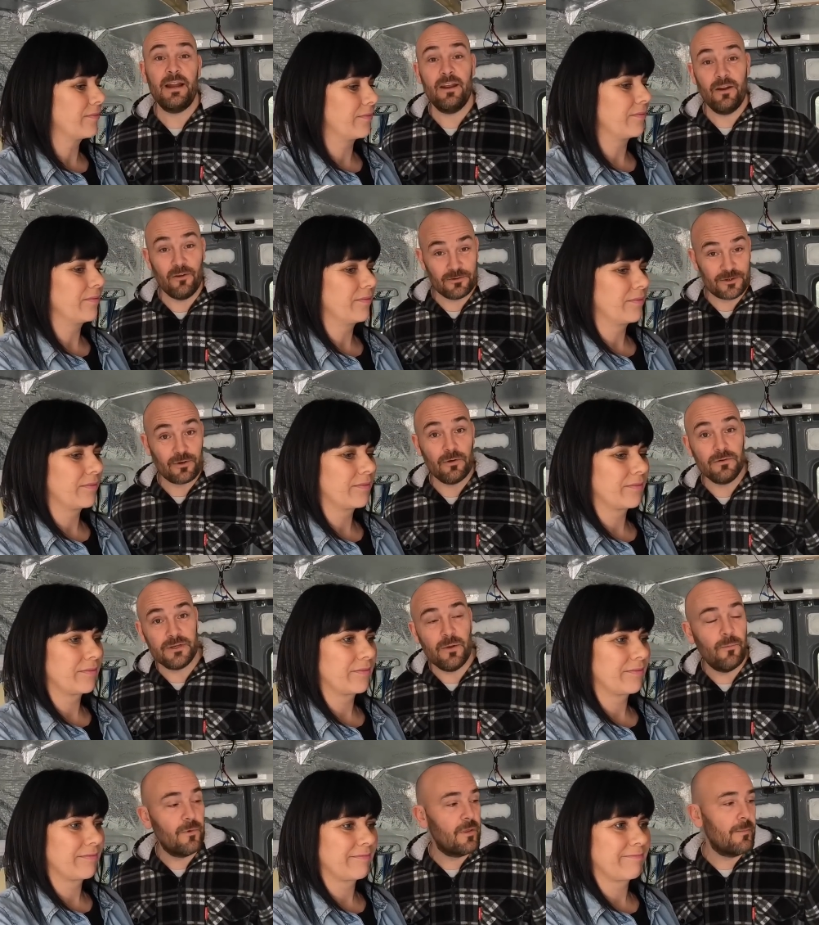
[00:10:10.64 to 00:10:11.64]
Speaker 1: mm. it also goes
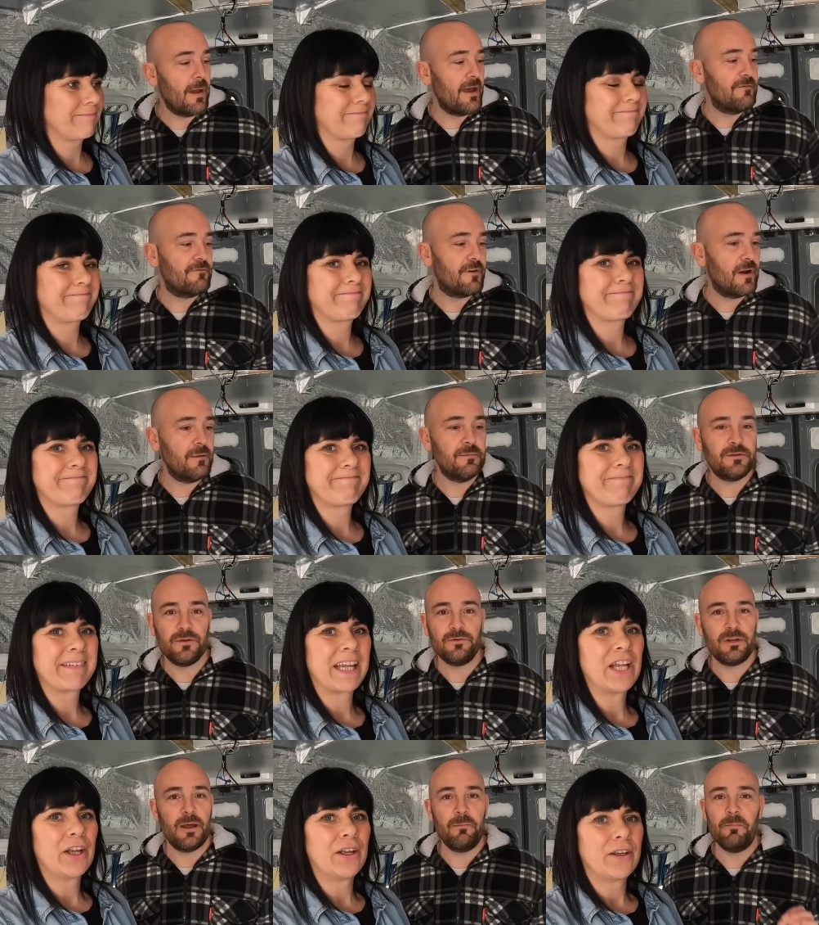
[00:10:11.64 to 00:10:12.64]
in with a bed frame. So
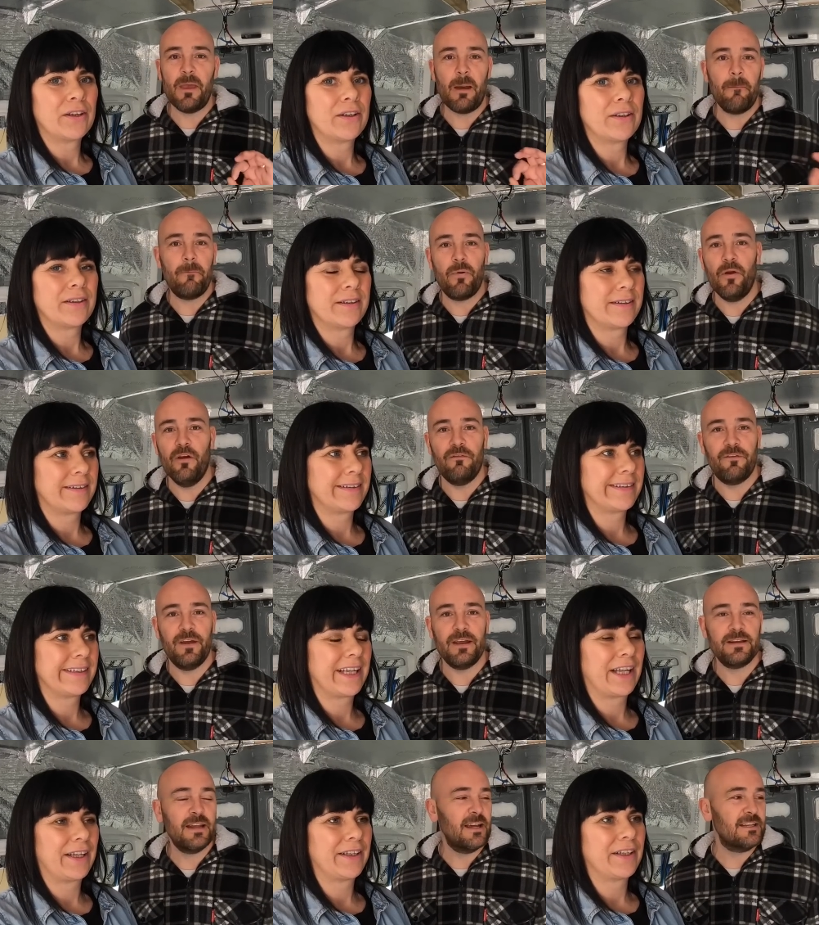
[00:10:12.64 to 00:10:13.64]
it's like, yeah,
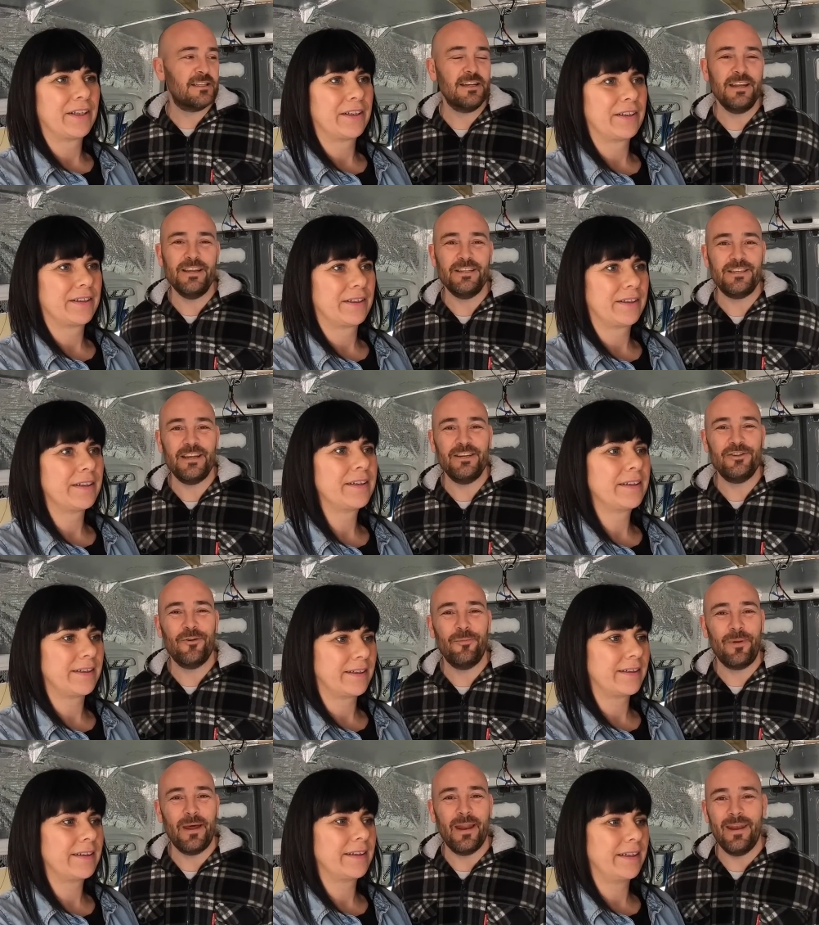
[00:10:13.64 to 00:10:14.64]
perfect, nice and easy,
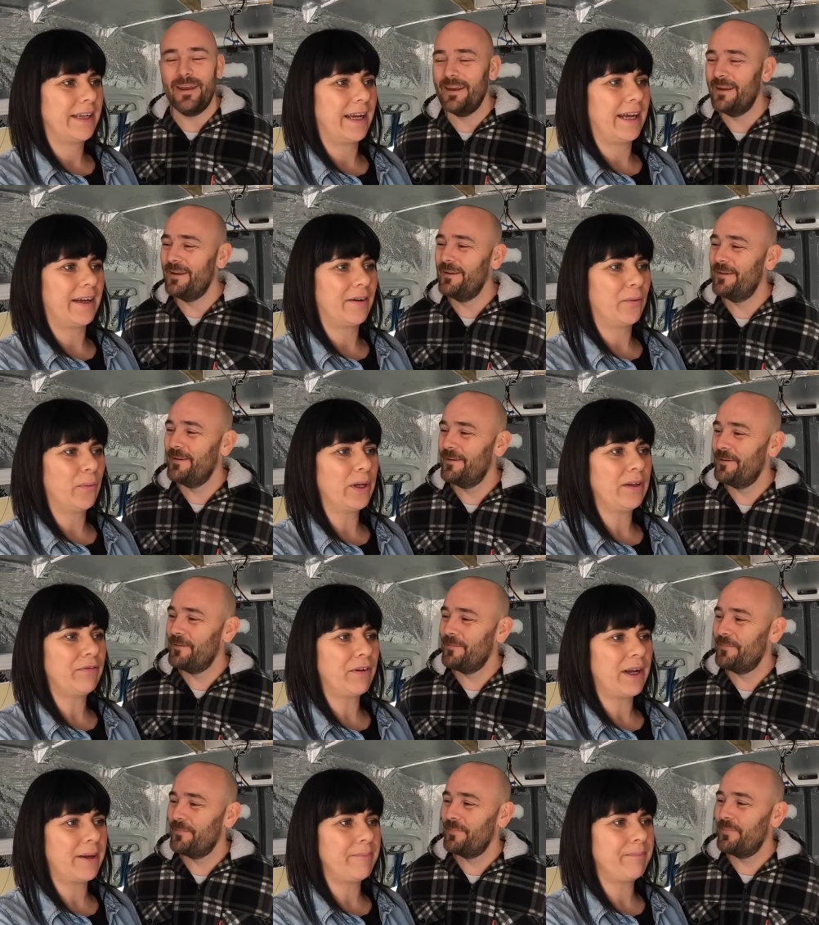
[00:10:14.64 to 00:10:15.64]
job done.
Speaker 2: Yeah.
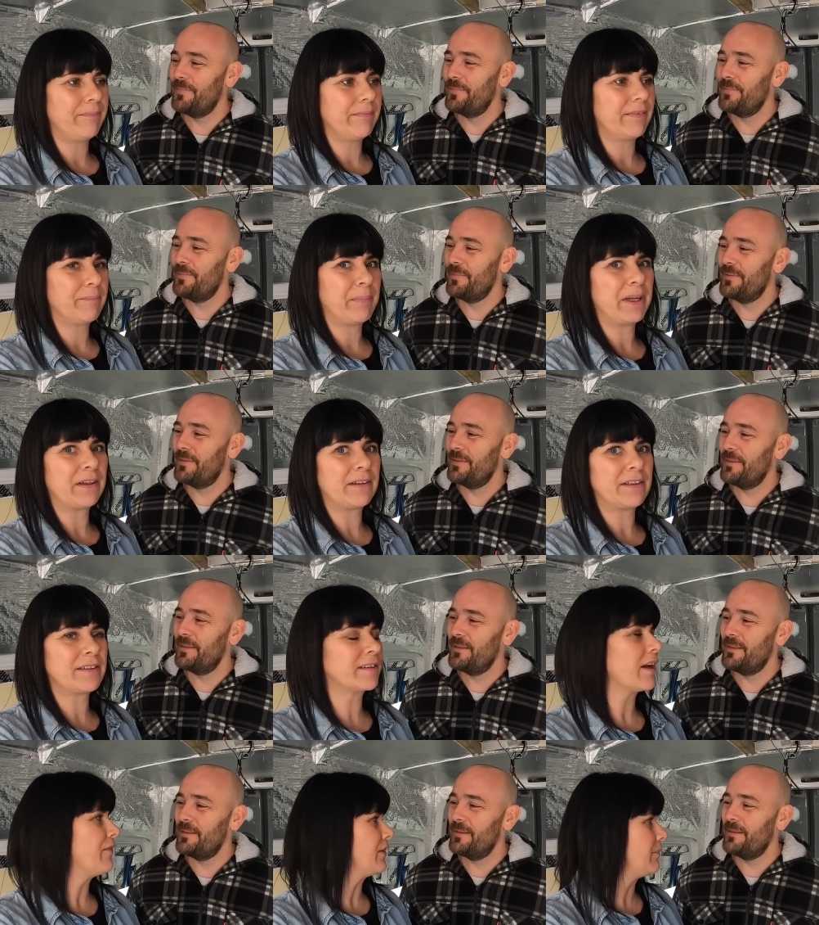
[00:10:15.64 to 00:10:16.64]
We've um
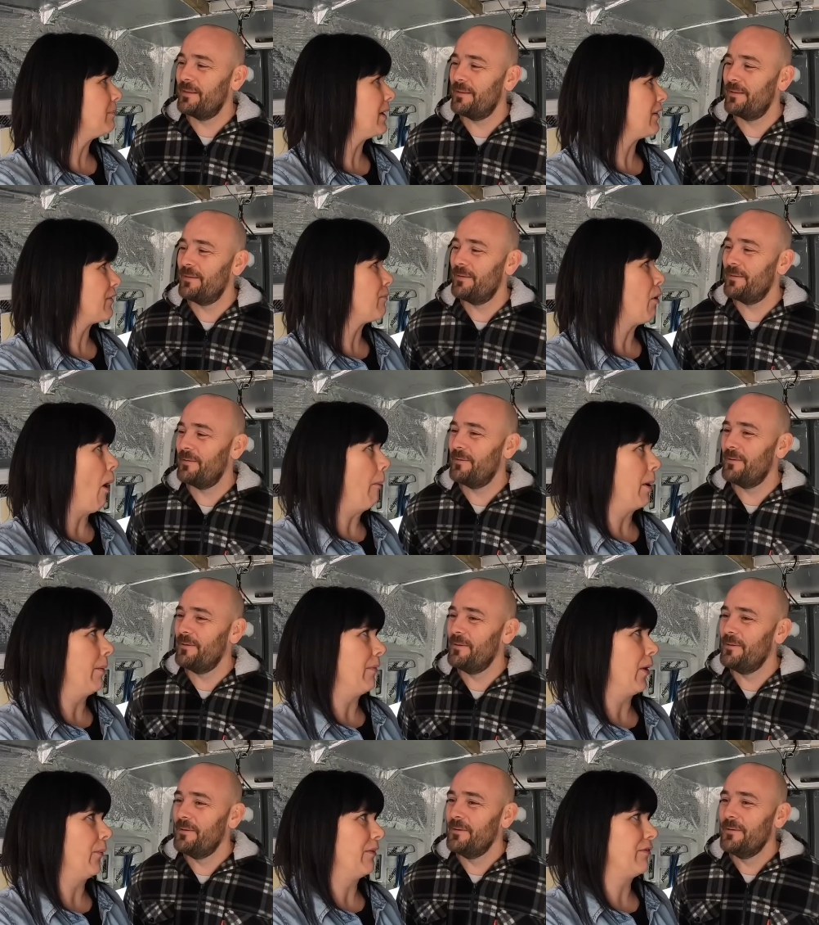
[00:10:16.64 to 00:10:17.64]
discovered a bit of a
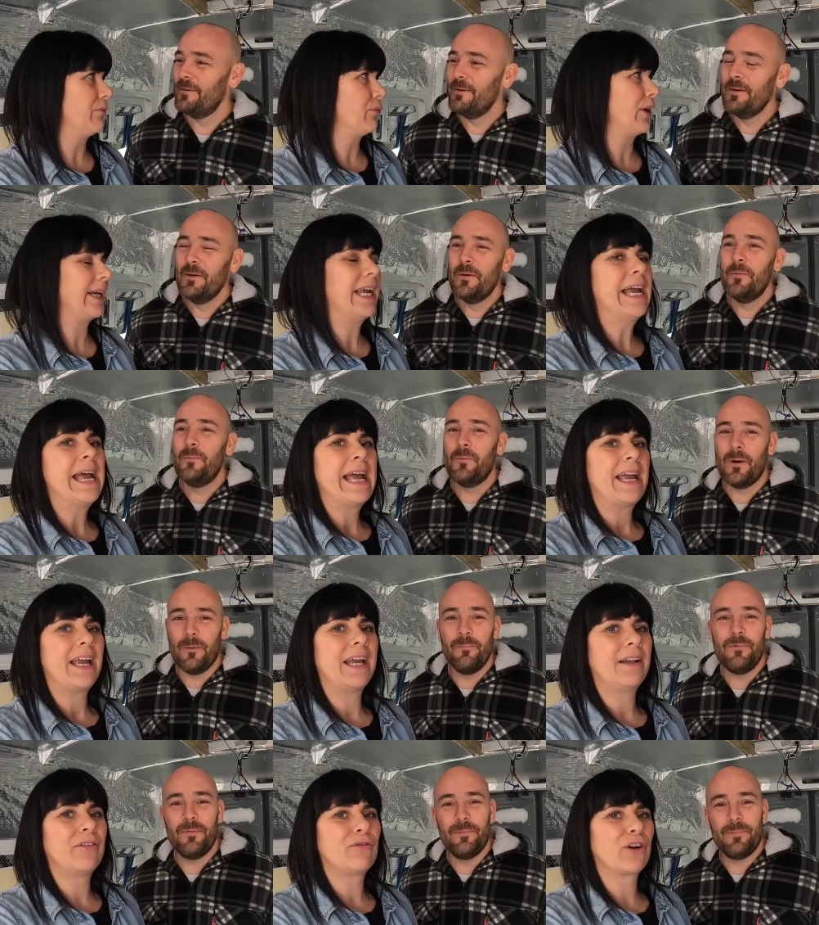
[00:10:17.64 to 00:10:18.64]
problem, though, haven't we? Well,
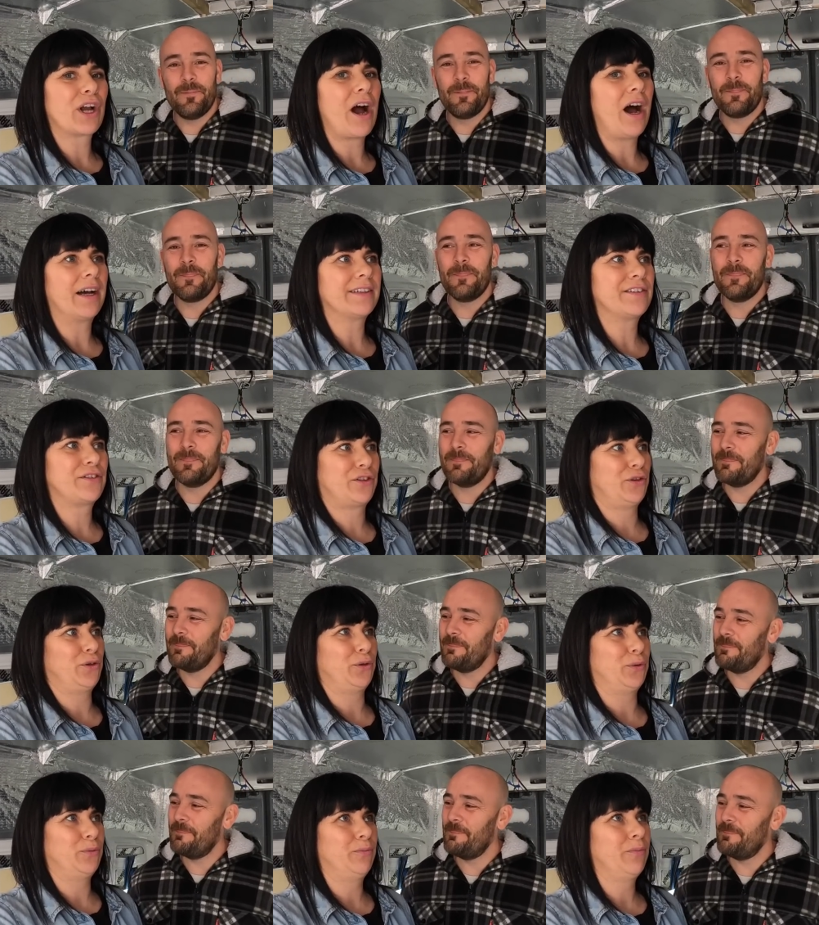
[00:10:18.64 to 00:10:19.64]
in regards
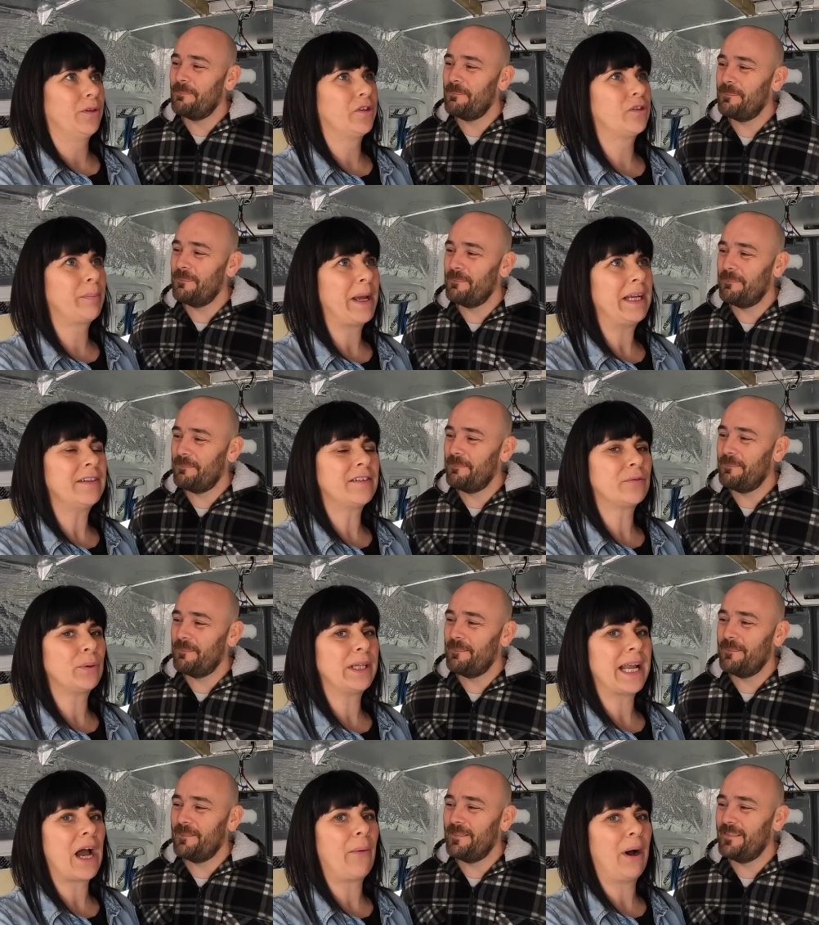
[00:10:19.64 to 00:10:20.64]
to space we now